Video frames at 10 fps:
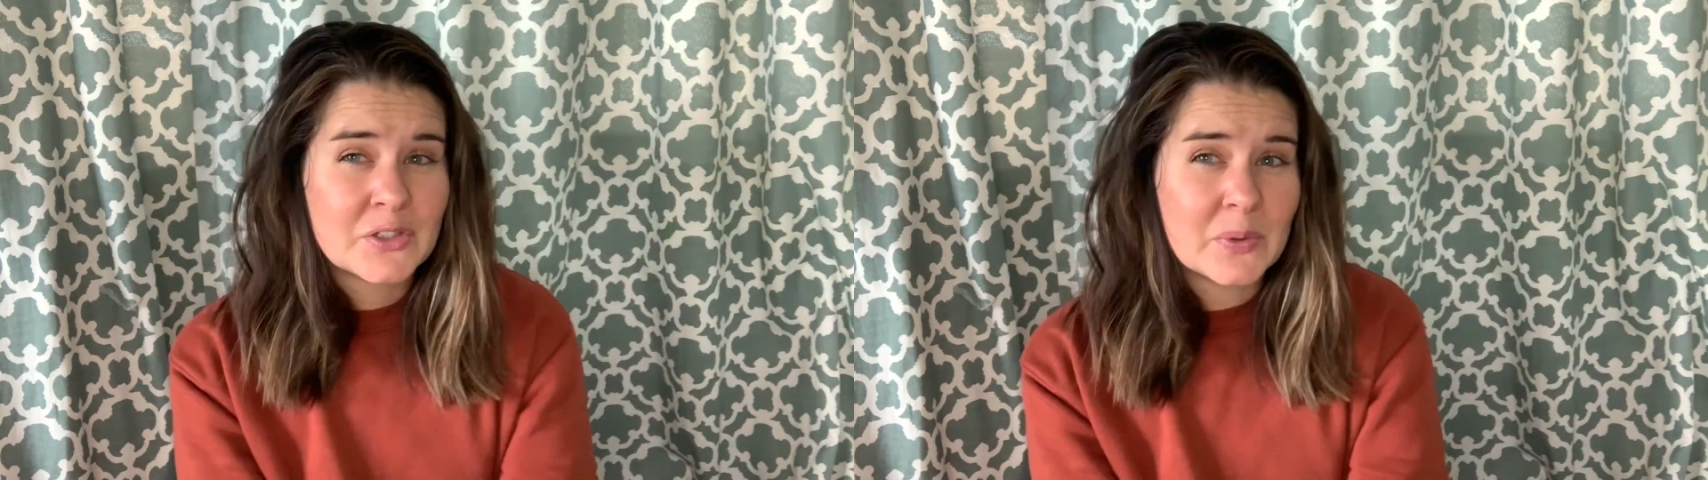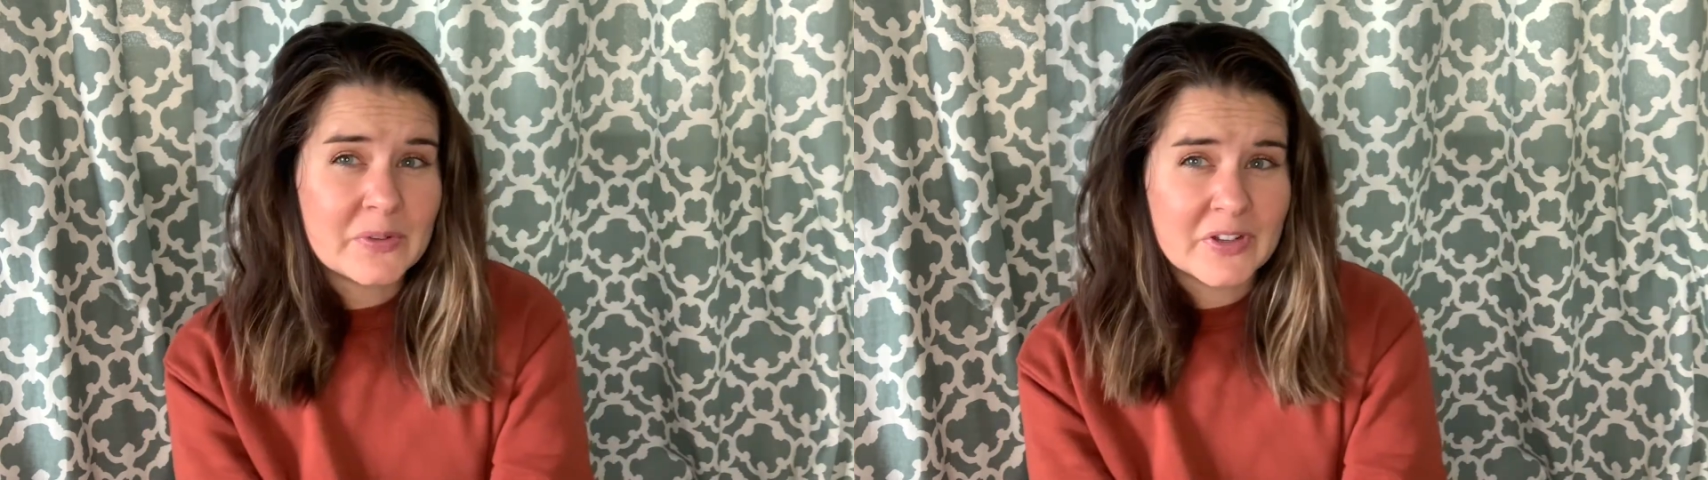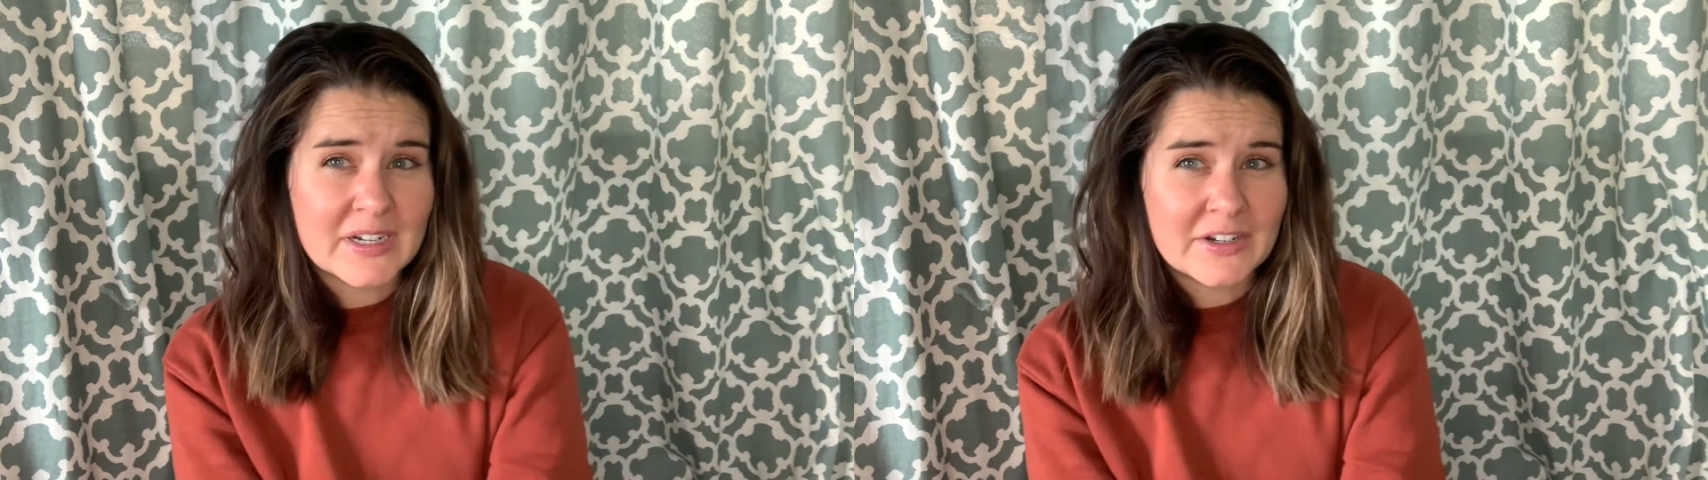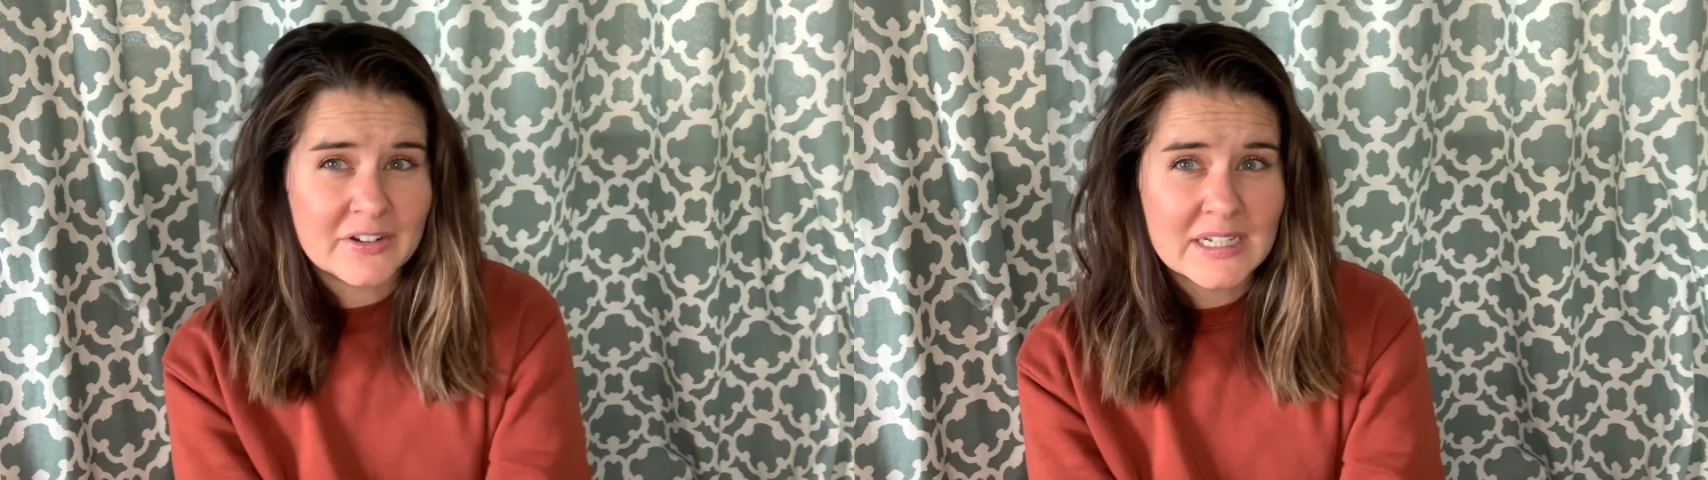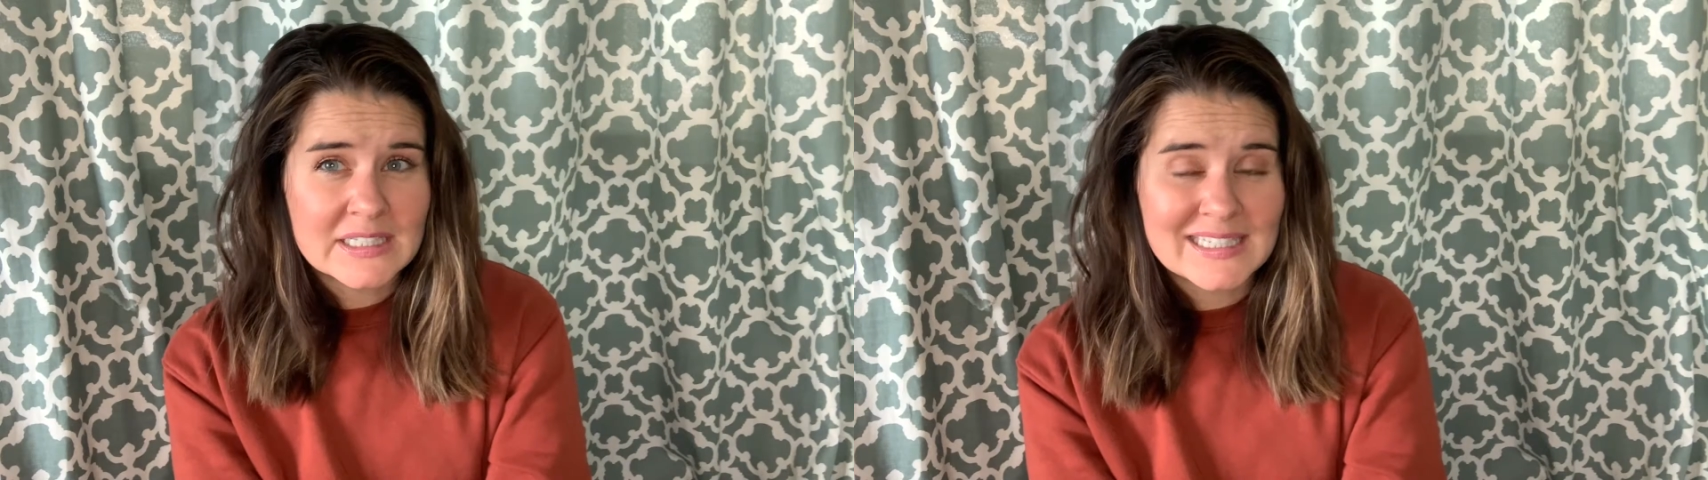So if you're
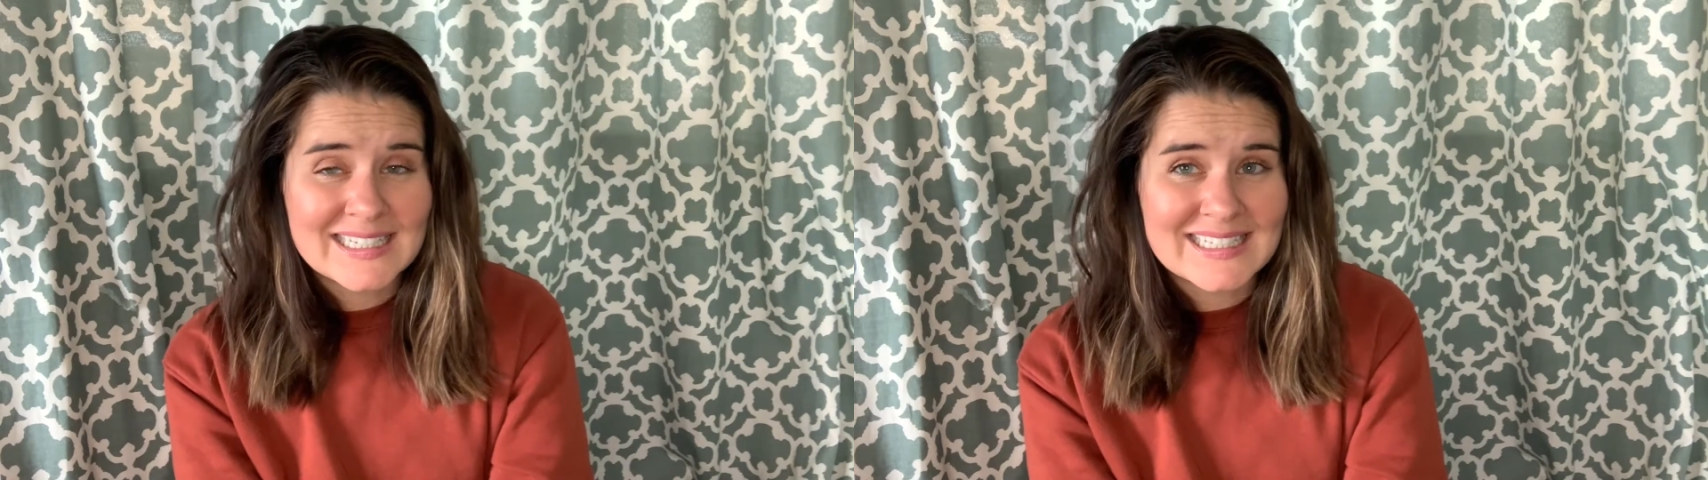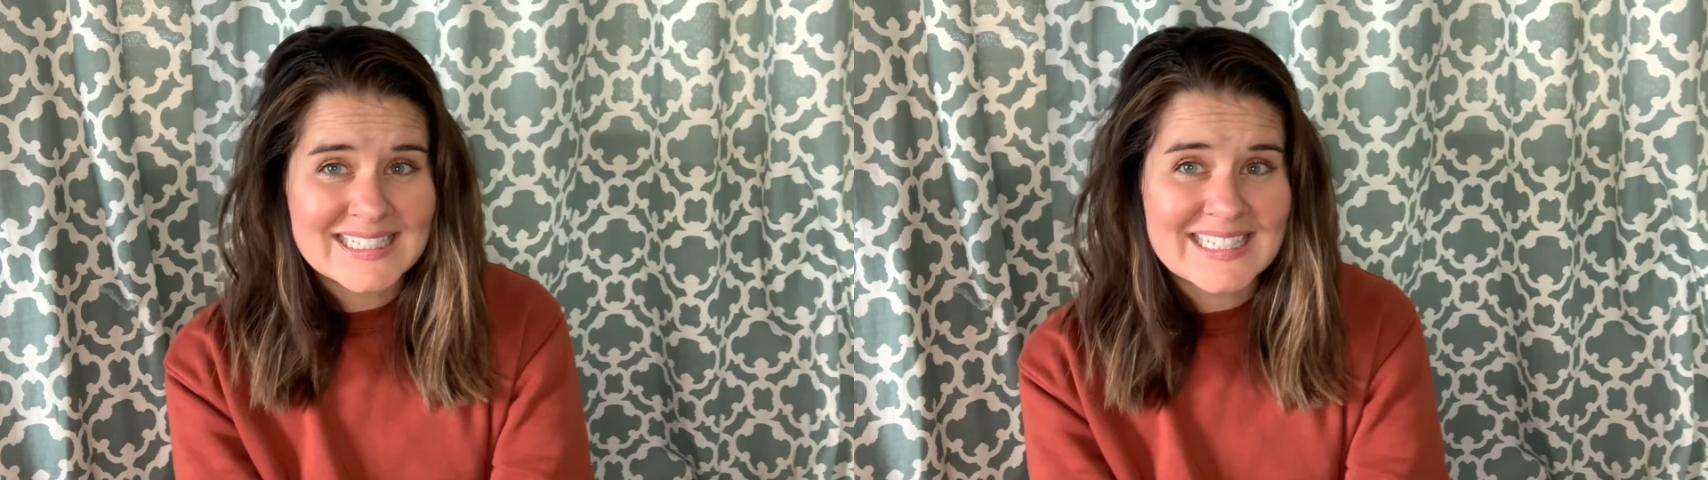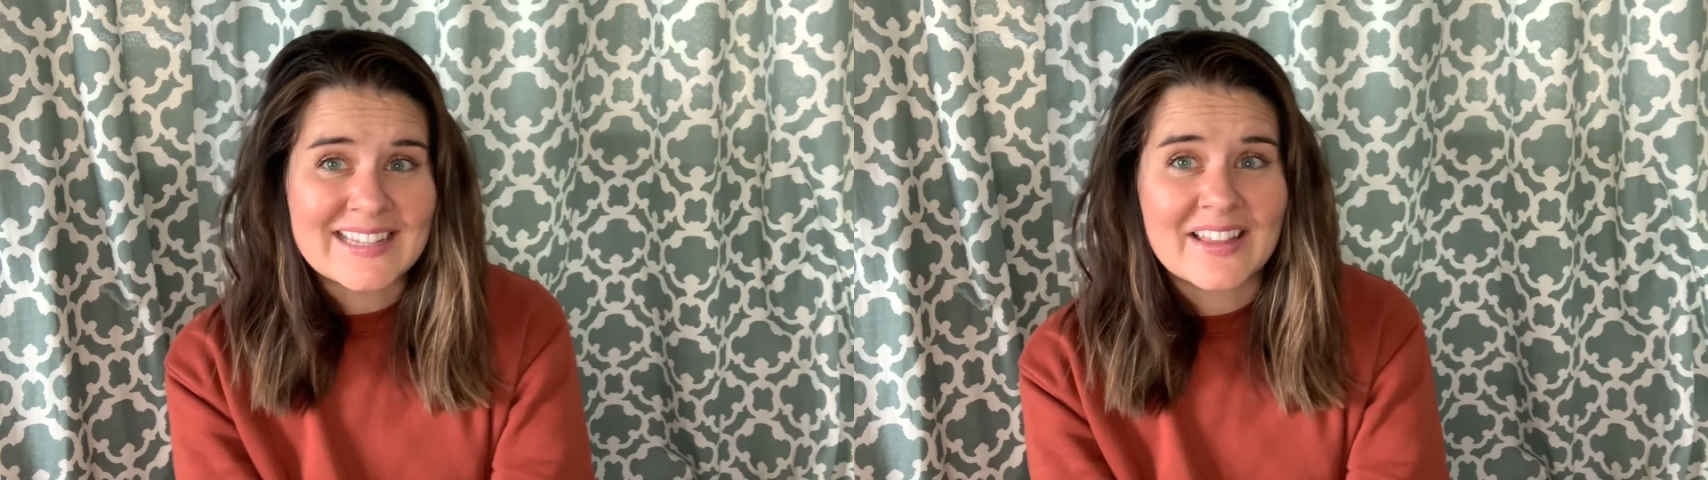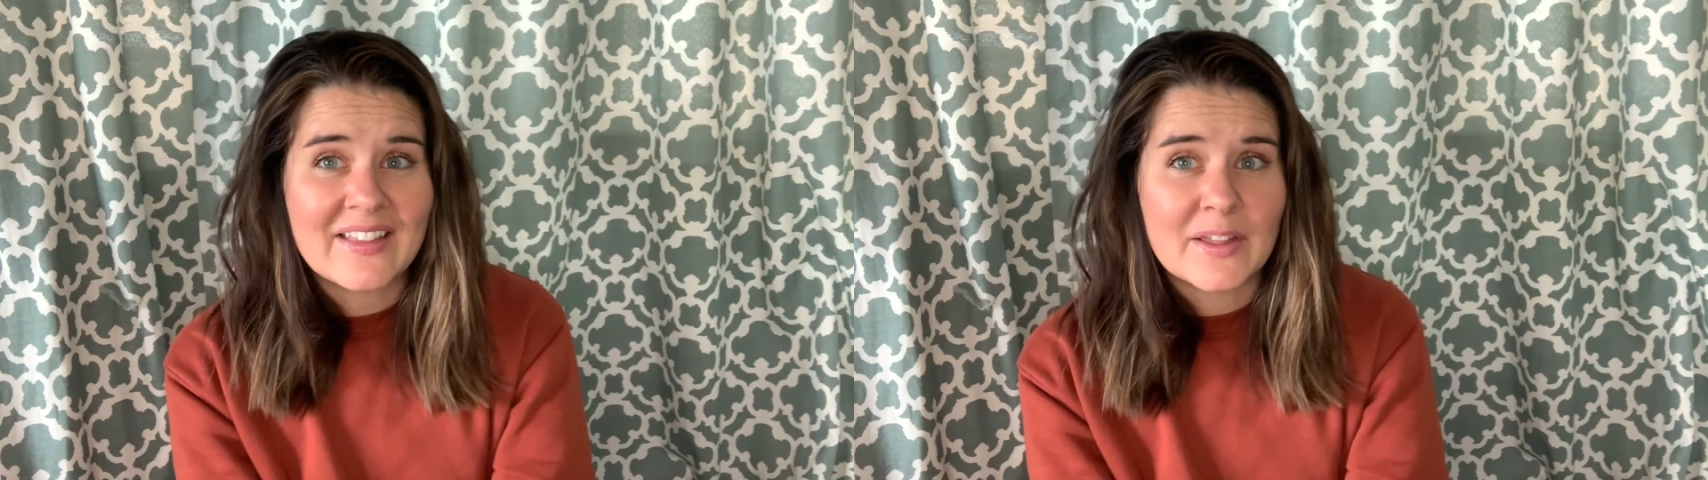interested in seeing that,